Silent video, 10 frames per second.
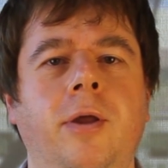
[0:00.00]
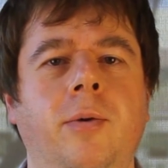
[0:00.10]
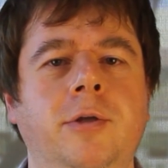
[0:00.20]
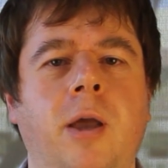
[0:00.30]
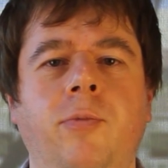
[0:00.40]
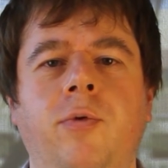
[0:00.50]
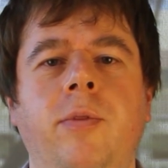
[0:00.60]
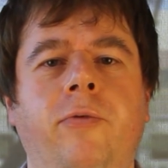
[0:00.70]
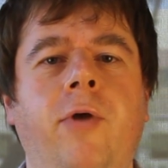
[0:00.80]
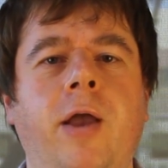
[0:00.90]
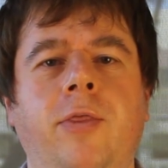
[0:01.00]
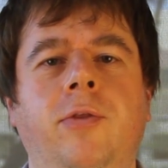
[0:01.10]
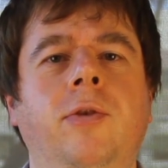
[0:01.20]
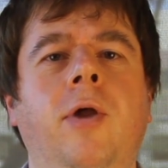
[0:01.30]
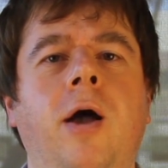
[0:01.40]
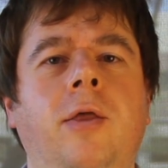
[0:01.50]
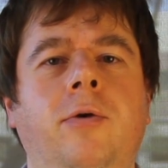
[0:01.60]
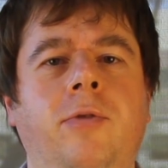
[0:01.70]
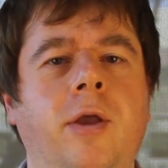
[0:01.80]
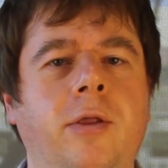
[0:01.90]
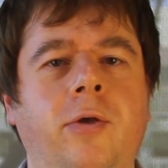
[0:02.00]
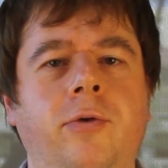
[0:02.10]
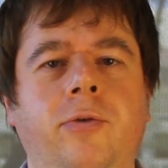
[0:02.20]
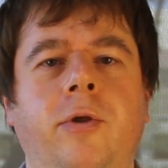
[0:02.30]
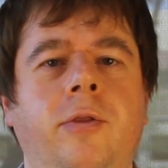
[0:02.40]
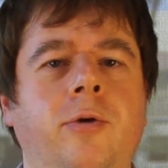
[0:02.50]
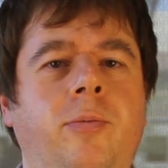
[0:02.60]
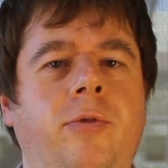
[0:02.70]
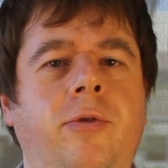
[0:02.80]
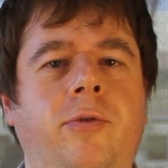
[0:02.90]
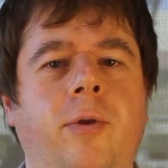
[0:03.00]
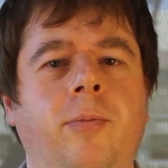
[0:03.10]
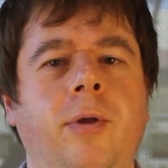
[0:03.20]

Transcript: which comes from the fact that the dollar is a closed-loop system,